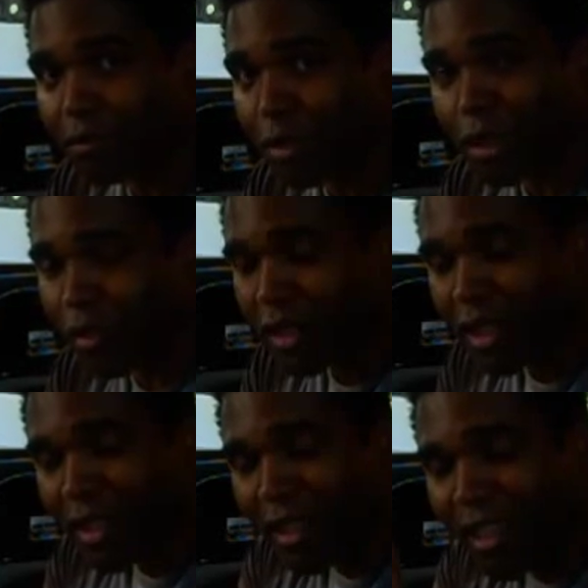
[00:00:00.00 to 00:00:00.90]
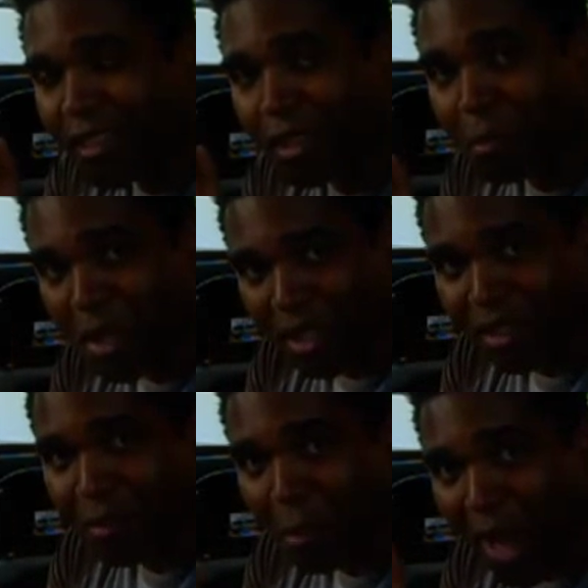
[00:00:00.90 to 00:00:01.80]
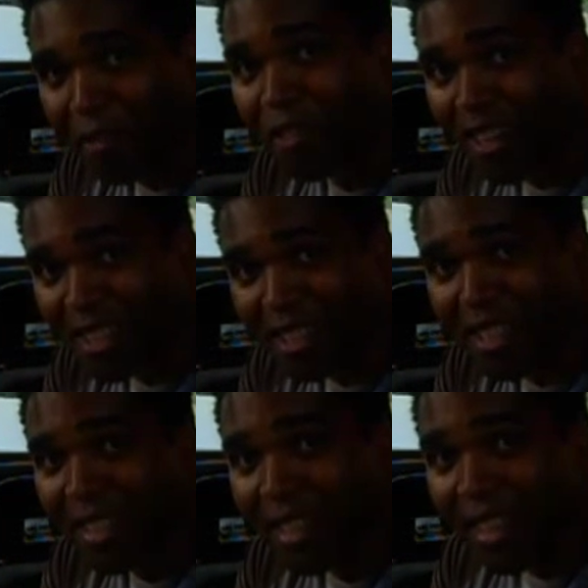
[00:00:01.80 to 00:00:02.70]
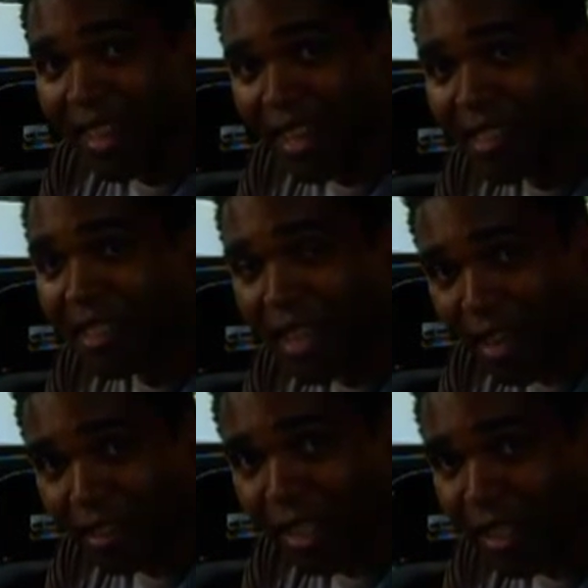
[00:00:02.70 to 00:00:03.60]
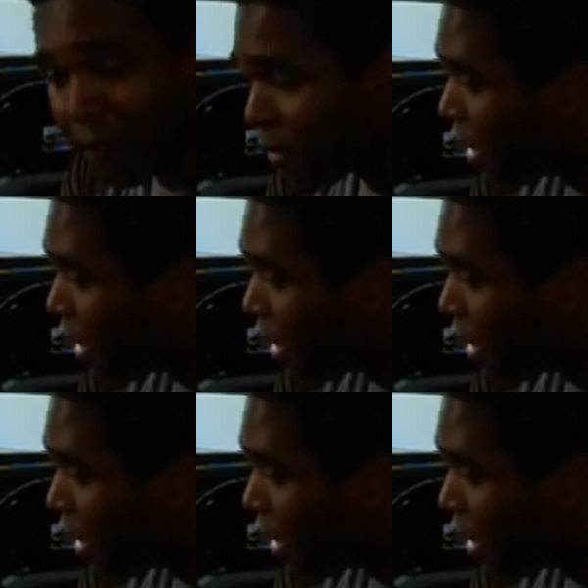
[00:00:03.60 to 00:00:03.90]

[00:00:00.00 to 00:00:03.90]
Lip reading: perverts. It's a MIL, malfunctioning indicator light.